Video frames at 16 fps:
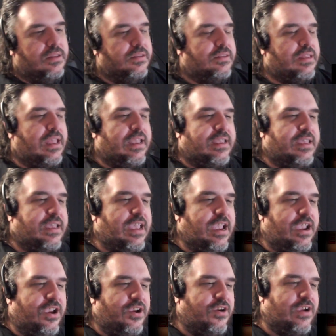Like,
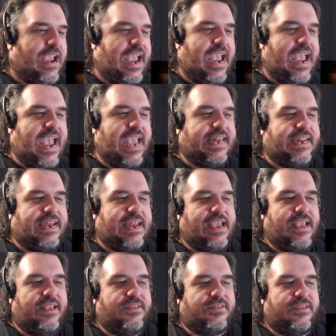here,
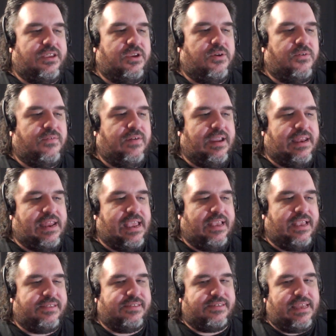analyze it. You
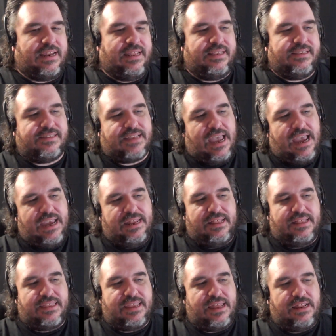realize is that he's kind
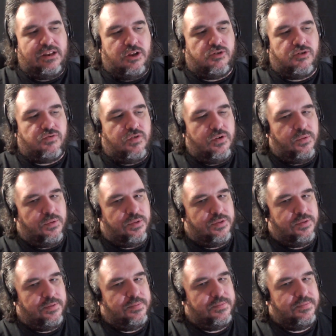of telling the truth
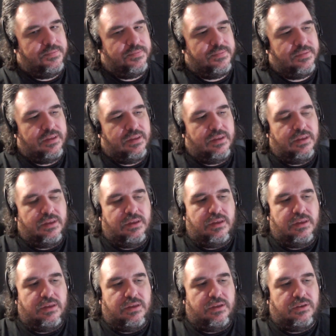
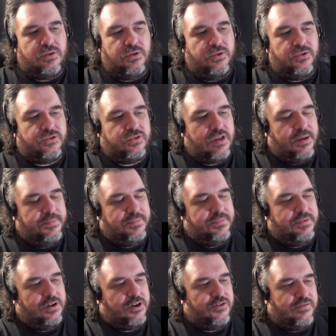to some
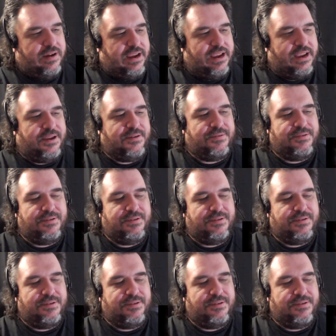degree.